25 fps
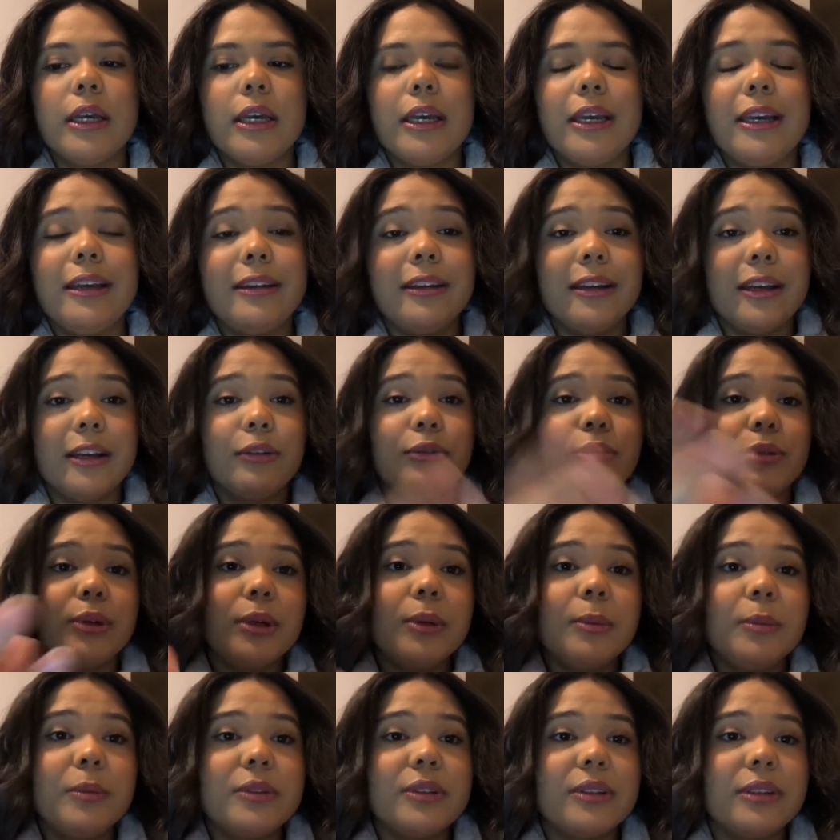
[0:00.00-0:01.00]
Indian
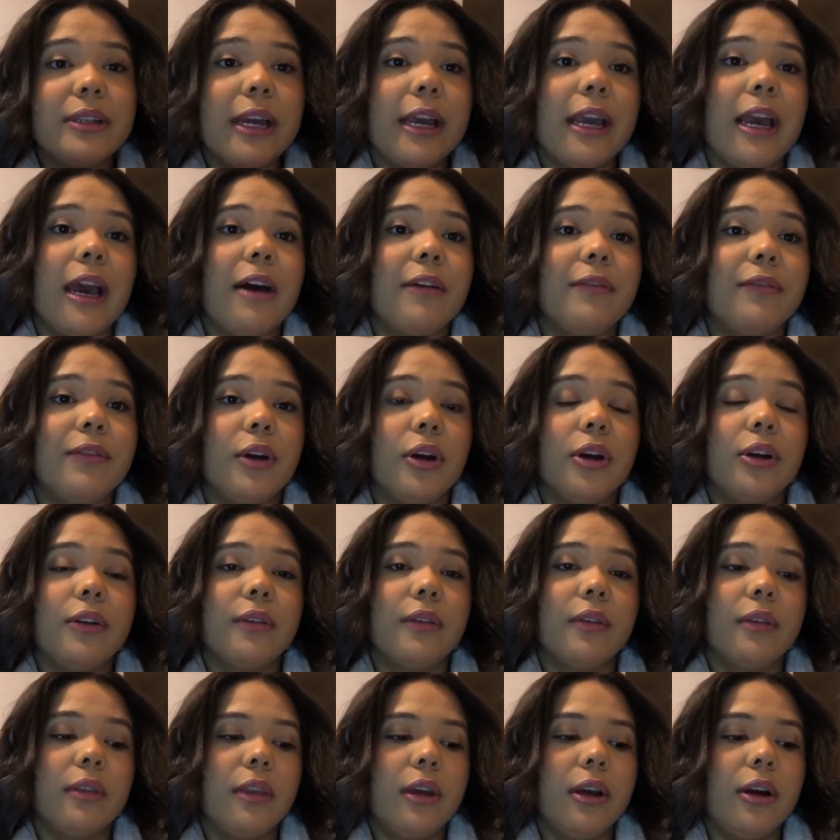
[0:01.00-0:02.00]
groups. They have
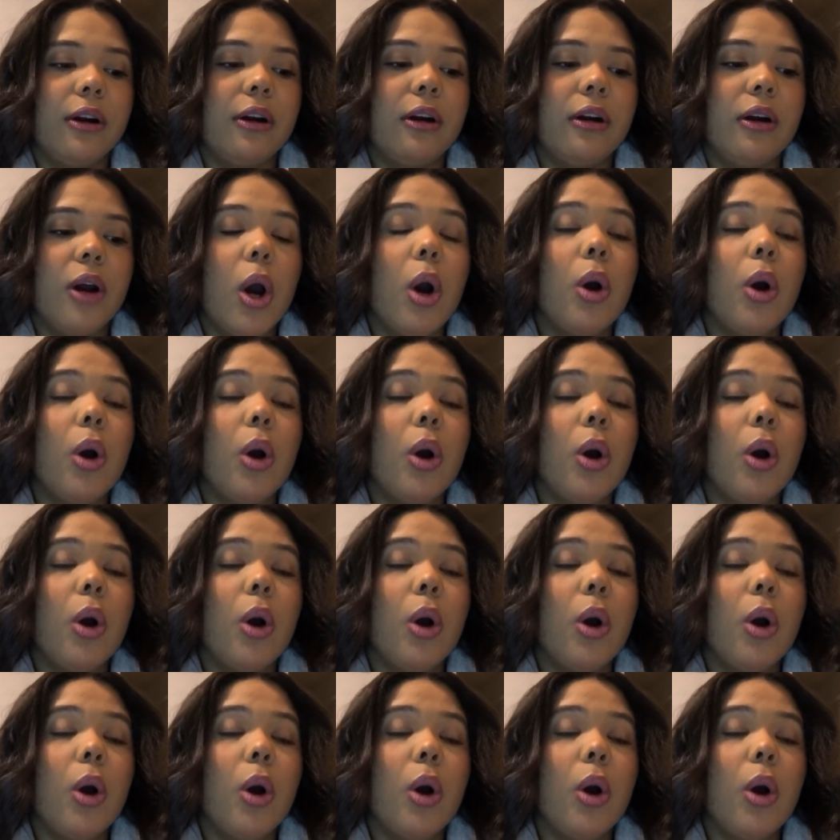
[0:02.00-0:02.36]
their